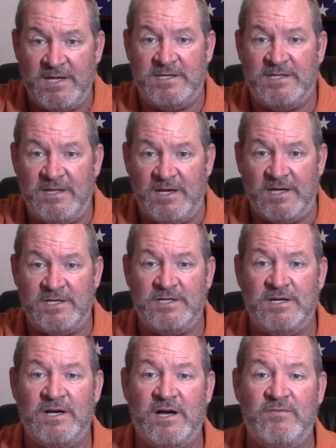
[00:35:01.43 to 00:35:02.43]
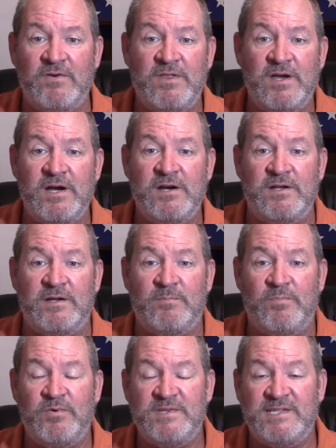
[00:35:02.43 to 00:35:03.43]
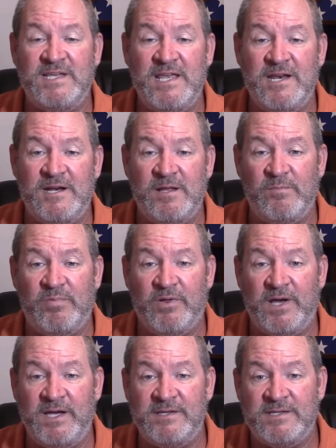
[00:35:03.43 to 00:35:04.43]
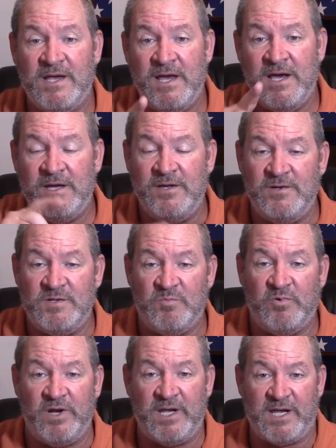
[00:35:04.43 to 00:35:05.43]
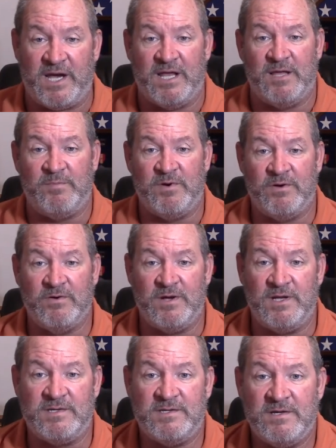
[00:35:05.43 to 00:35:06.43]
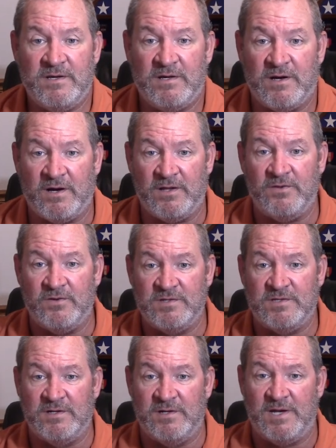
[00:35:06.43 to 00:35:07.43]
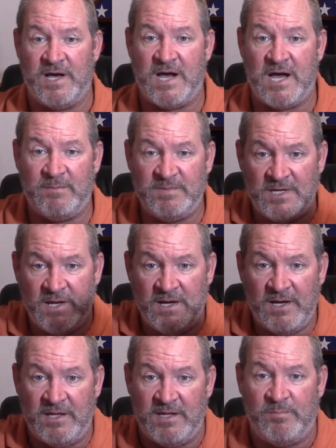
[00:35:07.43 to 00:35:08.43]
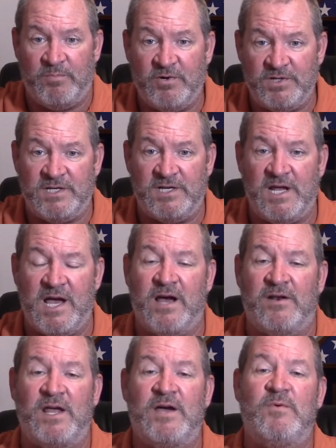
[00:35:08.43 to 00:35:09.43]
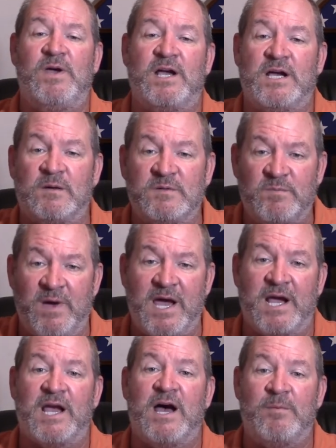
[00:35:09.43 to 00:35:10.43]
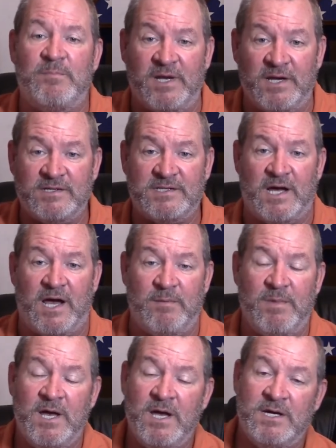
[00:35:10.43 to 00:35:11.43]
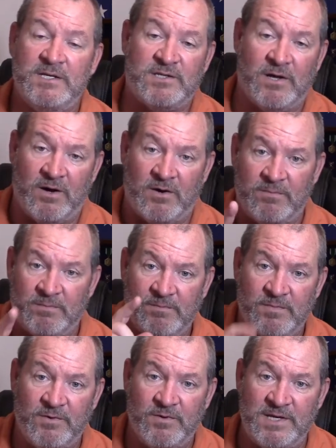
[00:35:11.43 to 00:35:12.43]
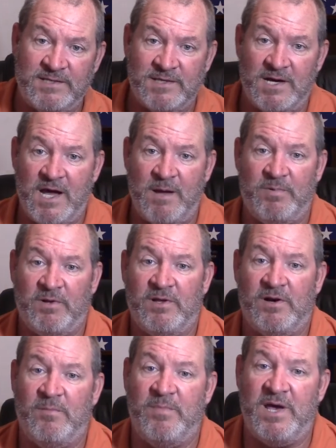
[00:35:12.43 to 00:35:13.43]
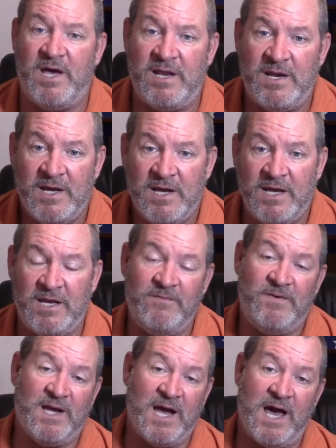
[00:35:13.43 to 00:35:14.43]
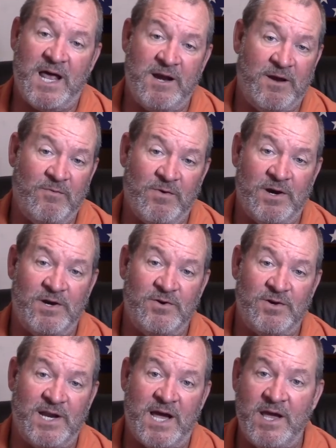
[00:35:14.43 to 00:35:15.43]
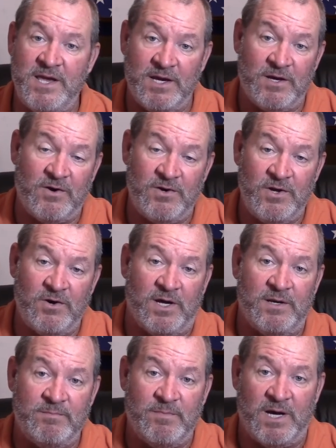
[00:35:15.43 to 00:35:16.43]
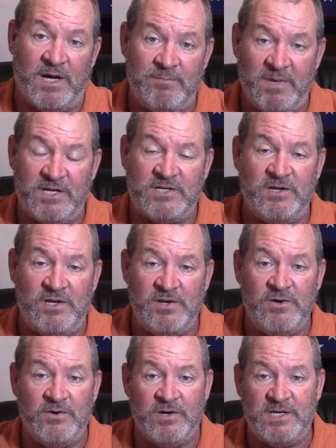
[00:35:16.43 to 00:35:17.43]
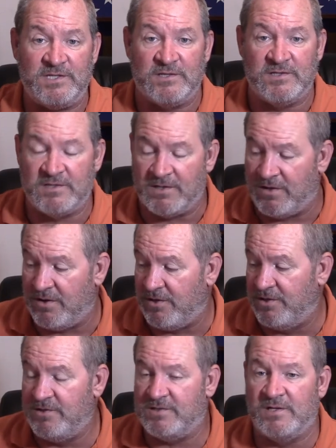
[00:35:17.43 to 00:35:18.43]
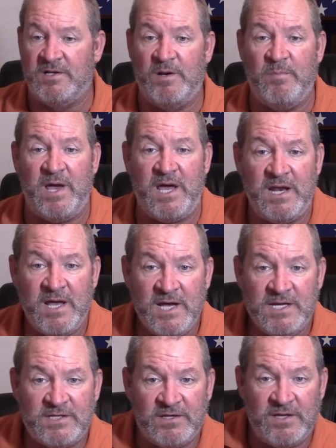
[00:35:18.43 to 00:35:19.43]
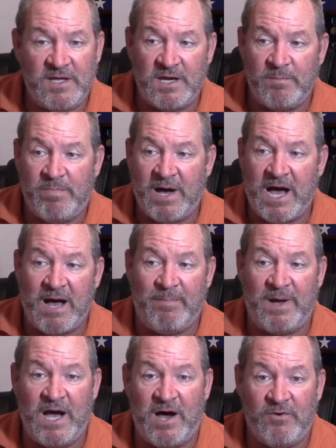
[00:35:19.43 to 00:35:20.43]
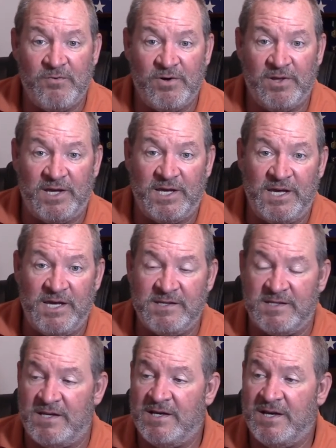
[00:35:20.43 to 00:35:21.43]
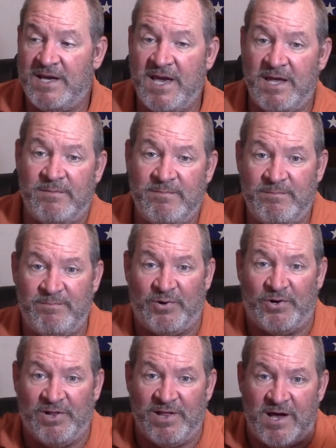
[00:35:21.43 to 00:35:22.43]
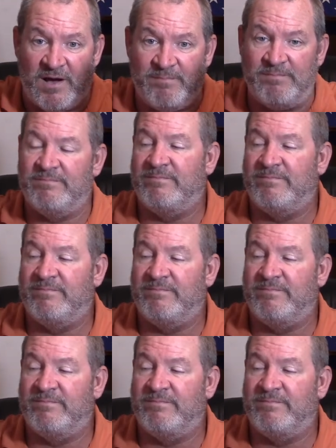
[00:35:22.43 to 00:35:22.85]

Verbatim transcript: into the engine cover there to seat it in place, use brake caliper grease on those little knobs and then push it down. That way it comes back out next time. So grease it up a little bit, and if you got it and you want to do it now, you can go do it. But make sure you do grease those little holders a little bit so they can pop out really easy. Again, pull up.